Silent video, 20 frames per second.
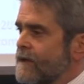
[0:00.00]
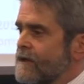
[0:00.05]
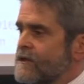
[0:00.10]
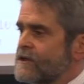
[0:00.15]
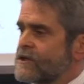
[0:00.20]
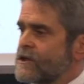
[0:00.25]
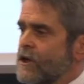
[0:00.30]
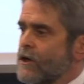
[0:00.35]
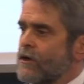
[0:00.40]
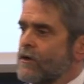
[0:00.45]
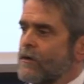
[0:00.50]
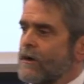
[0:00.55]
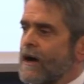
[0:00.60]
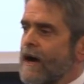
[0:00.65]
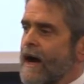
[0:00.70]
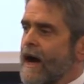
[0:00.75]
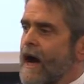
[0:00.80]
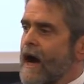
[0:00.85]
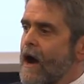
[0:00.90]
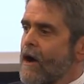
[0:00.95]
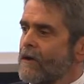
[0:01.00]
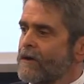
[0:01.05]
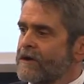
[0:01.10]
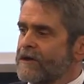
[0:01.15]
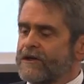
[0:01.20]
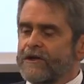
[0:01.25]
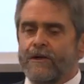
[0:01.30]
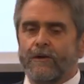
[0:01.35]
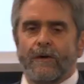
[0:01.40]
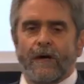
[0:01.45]
So how
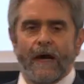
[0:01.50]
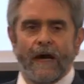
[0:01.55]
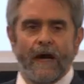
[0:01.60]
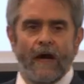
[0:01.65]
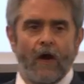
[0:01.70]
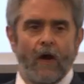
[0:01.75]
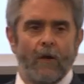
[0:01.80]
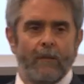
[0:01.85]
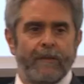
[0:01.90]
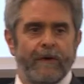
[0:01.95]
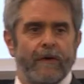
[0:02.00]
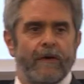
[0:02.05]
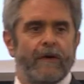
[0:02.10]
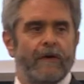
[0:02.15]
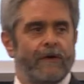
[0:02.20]
can you help